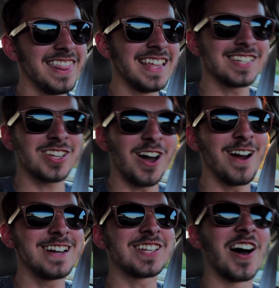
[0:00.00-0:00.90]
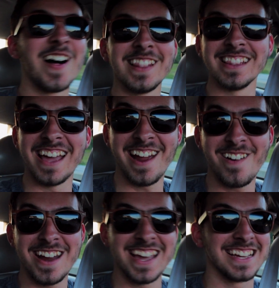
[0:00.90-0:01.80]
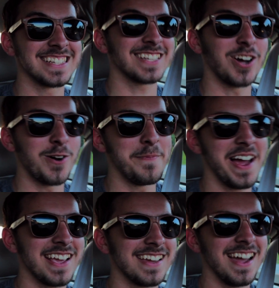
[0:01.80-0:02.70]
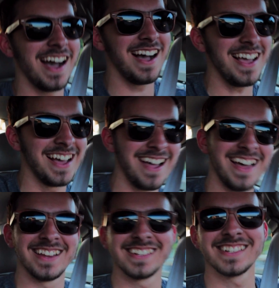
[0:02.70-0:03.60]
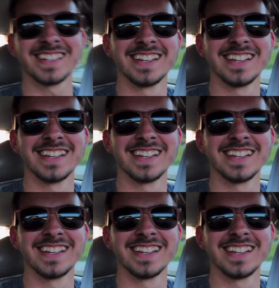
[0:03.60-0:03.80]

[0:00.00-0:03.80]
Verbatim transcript: This car is hilarious! Oh my gosh!